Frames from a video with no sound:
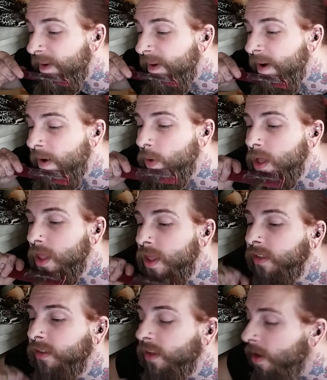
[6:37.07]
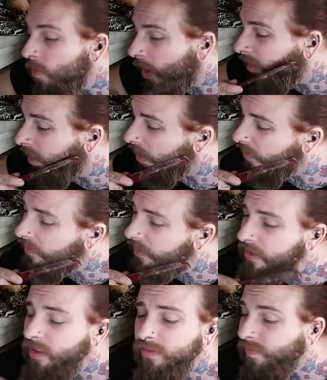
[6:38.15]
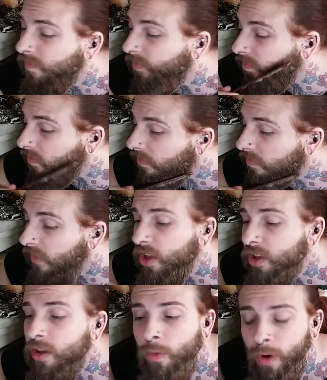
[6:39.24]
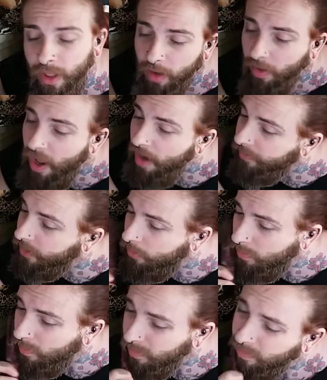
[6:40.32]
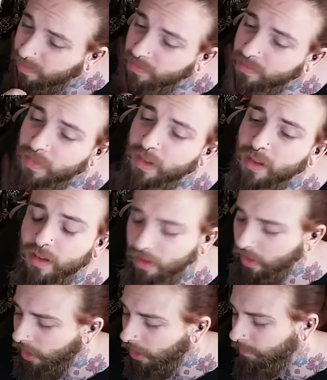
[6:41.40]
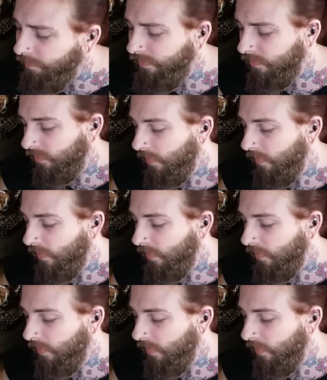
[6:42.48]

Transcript: Now, they say wear gloves. You really don't have to. Um,